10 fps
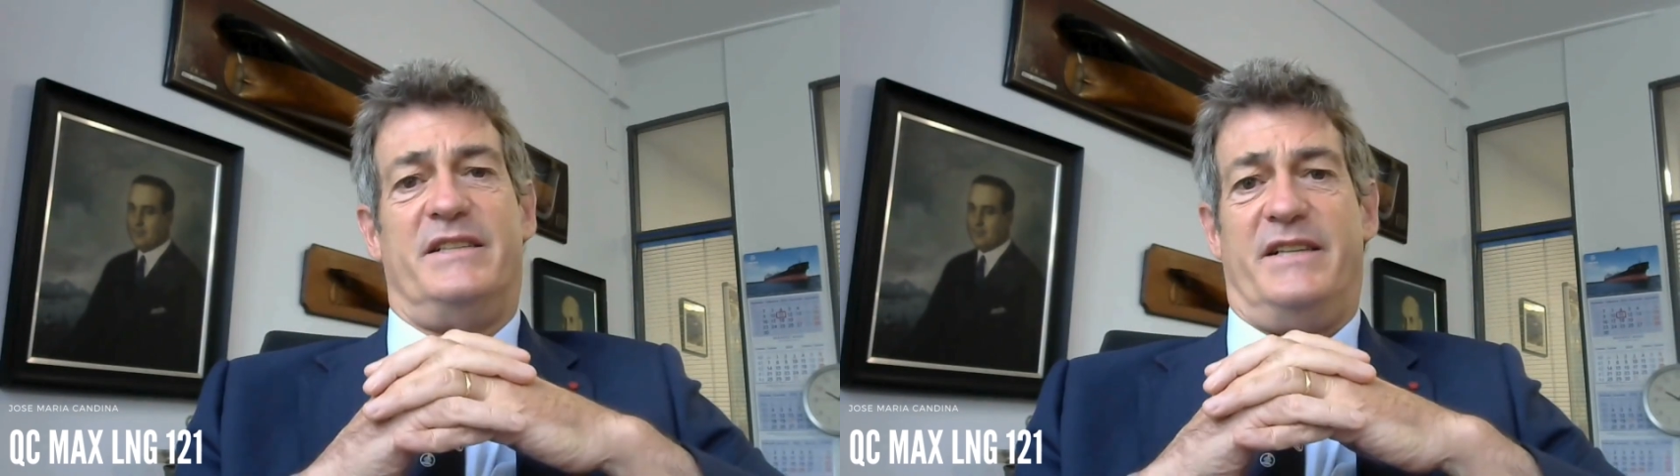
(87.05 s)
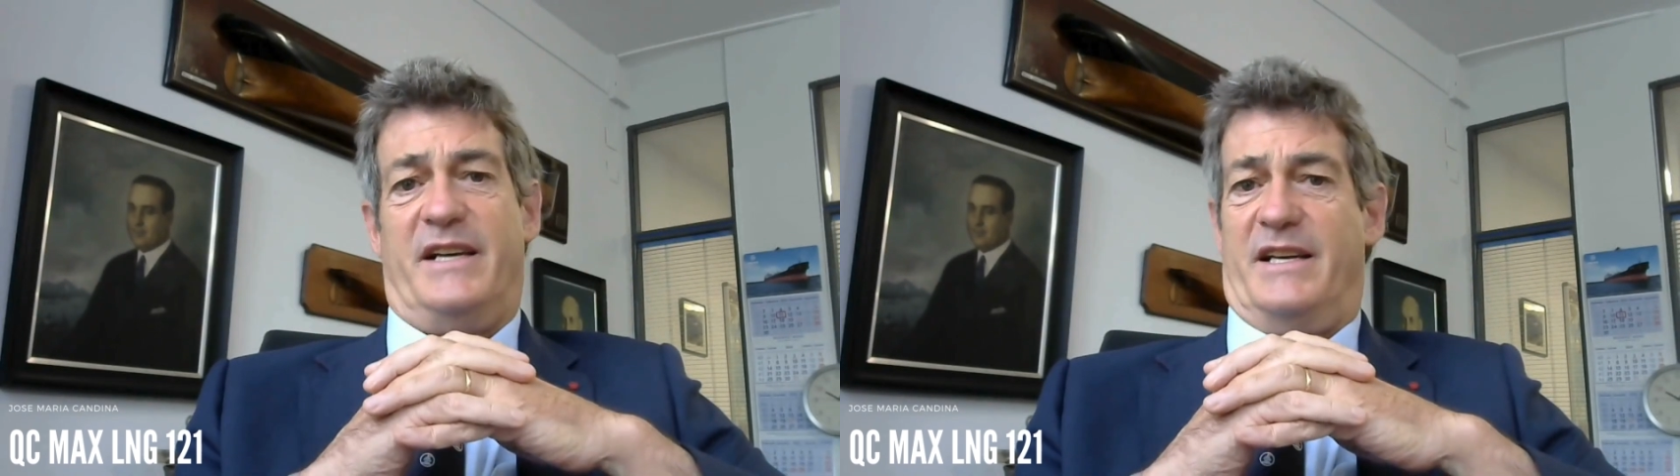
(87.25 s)

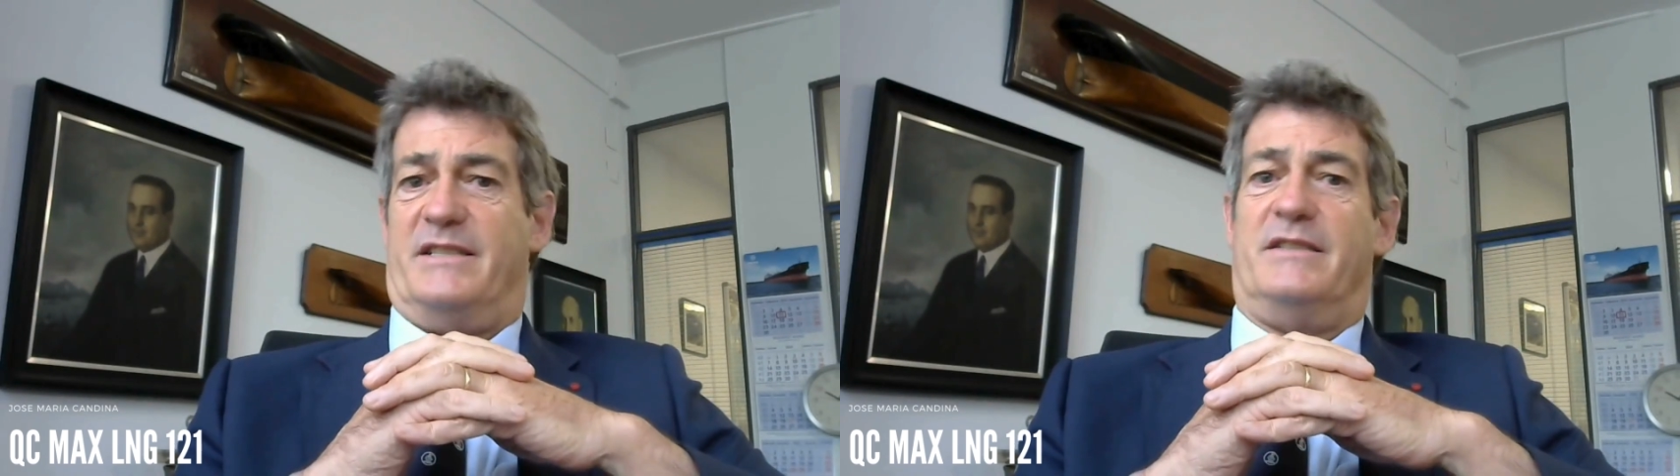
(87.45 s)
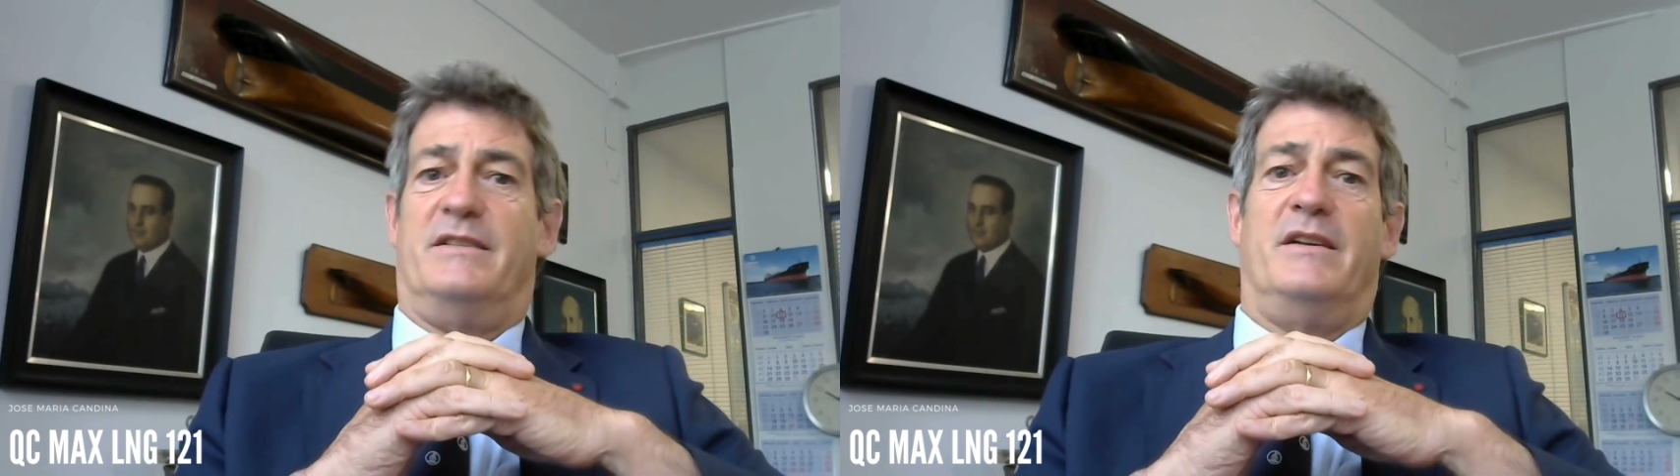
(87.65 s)

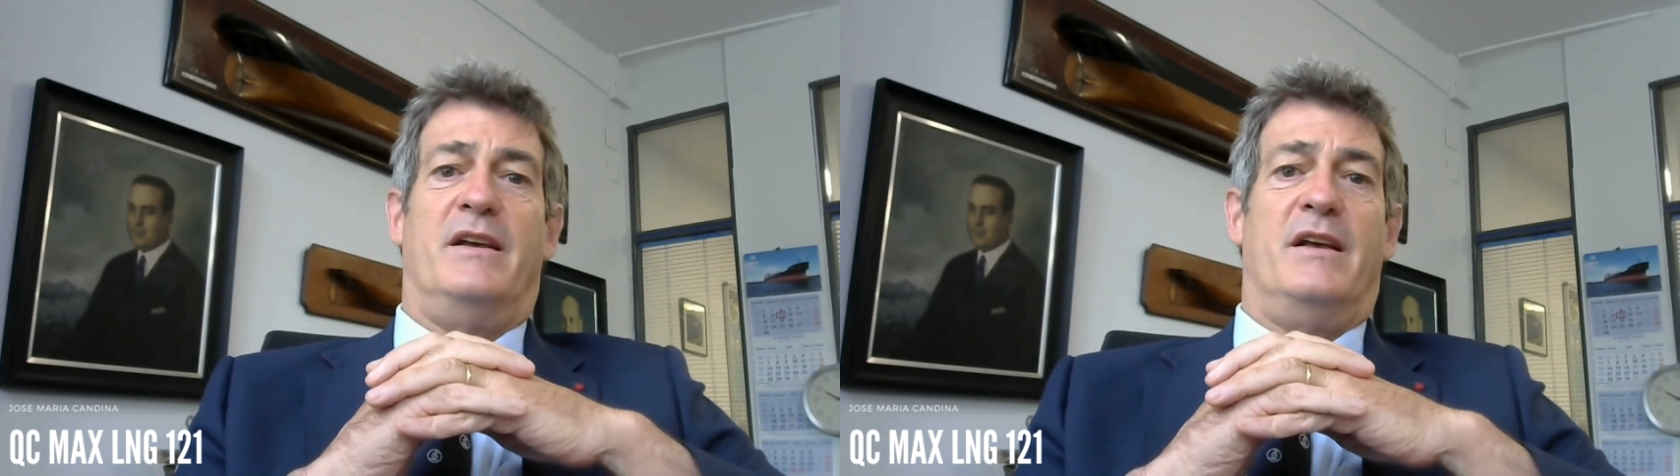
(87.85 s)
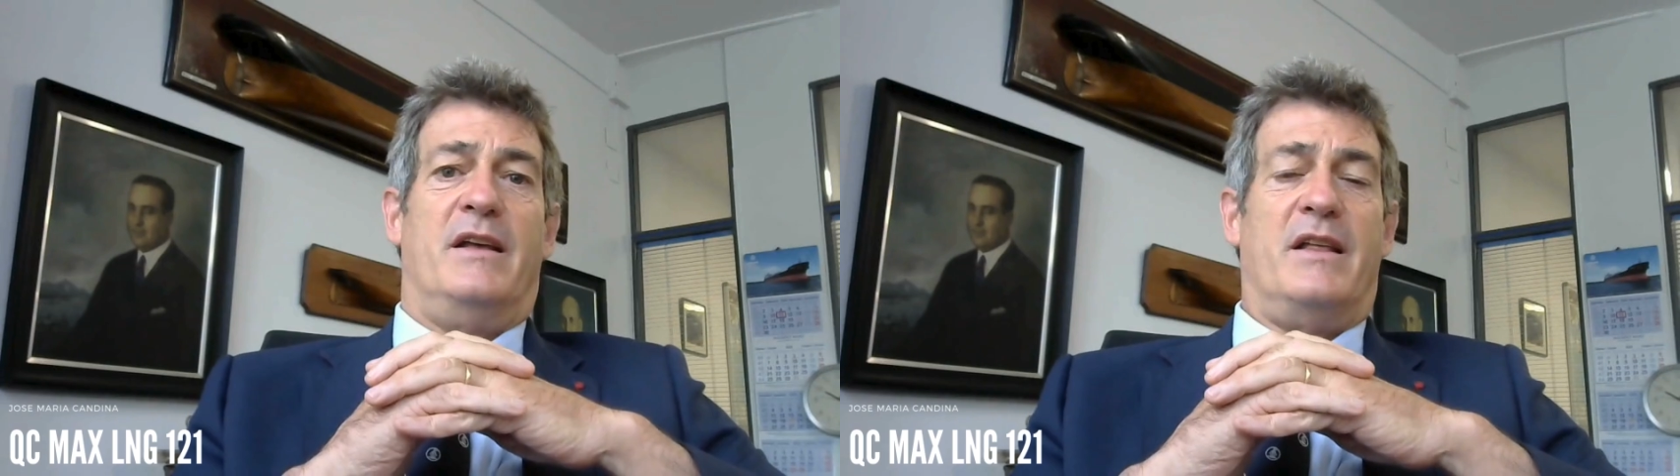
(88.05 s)
Yes.
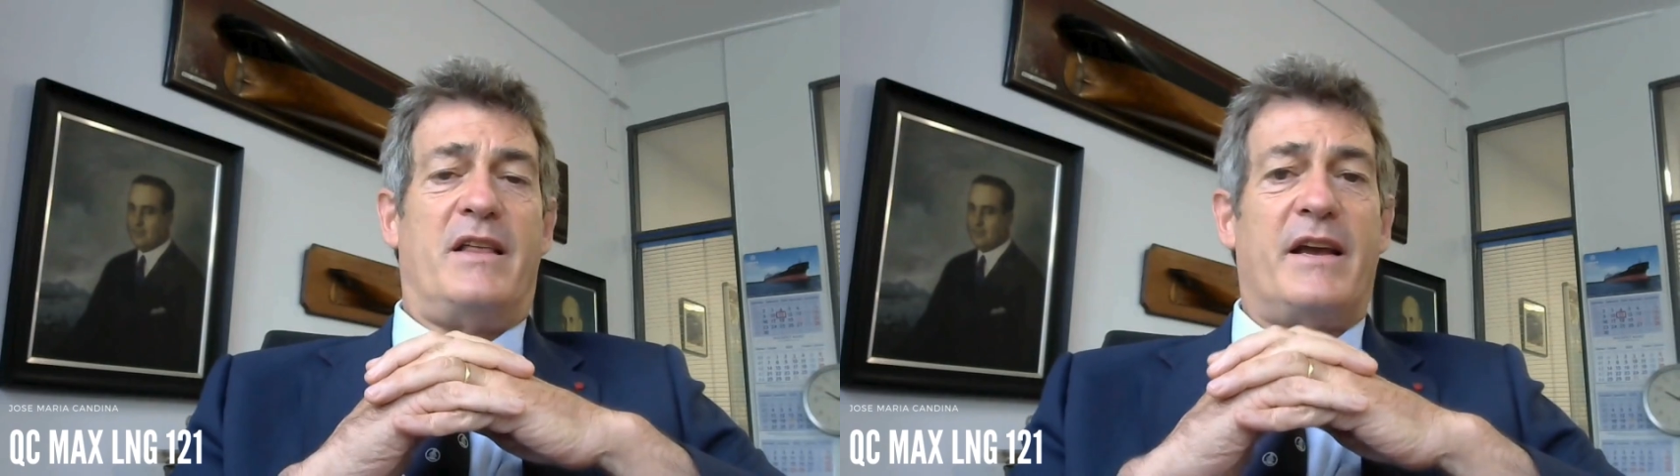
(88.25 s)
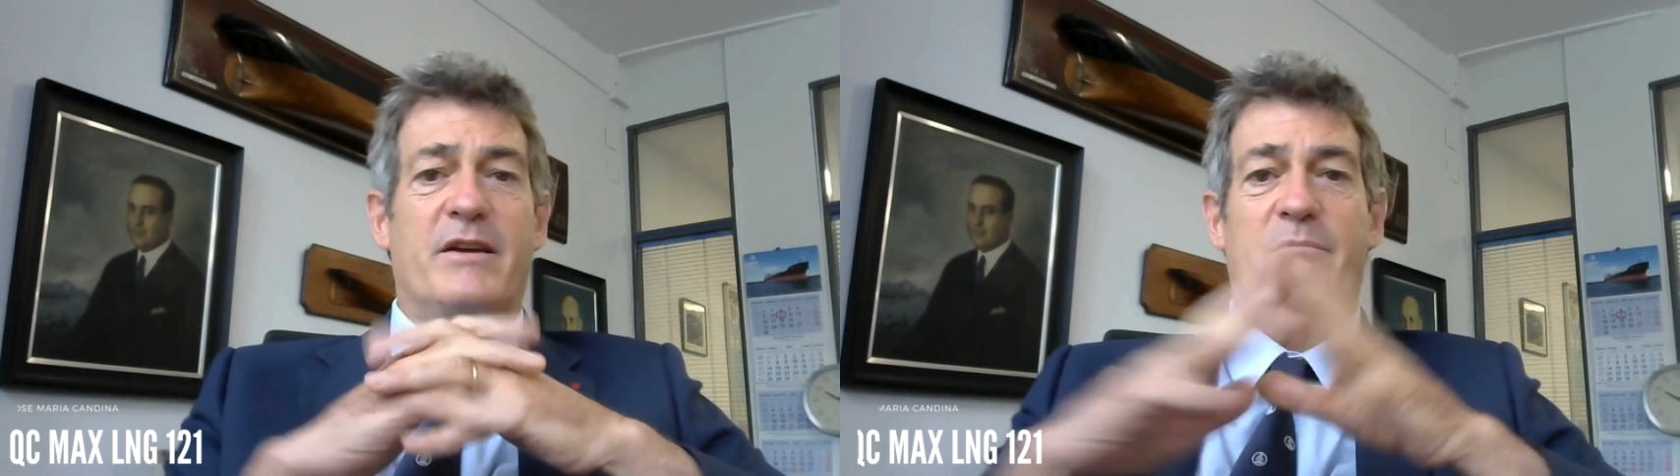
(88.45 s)

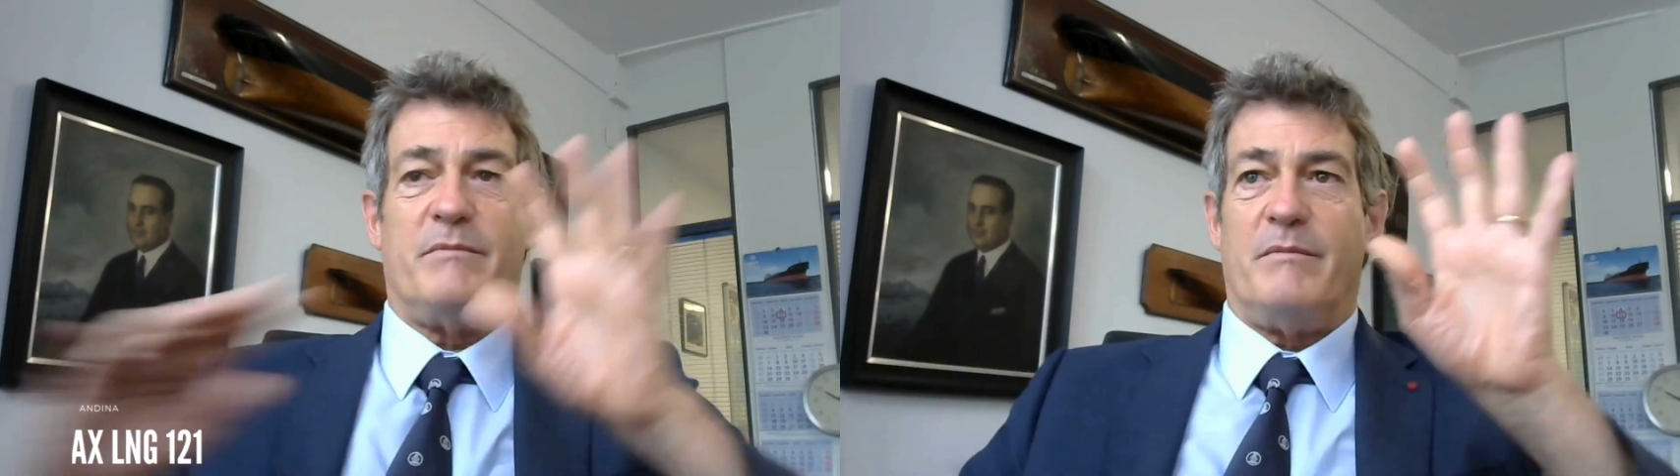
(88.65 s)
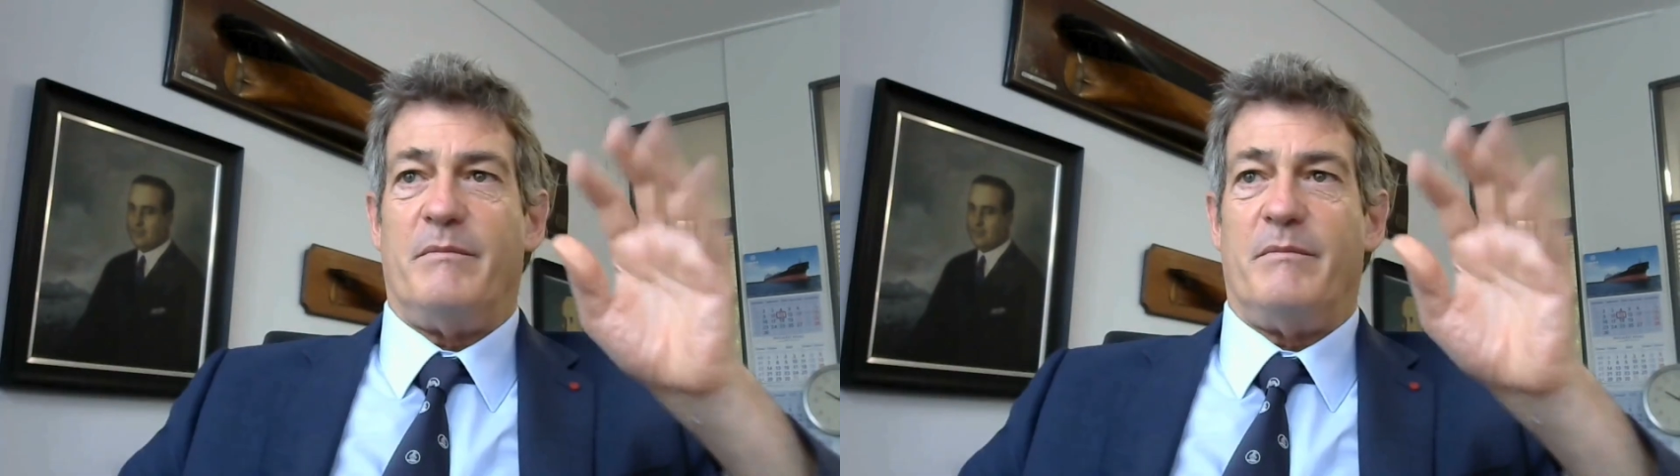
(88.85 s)
Thank you.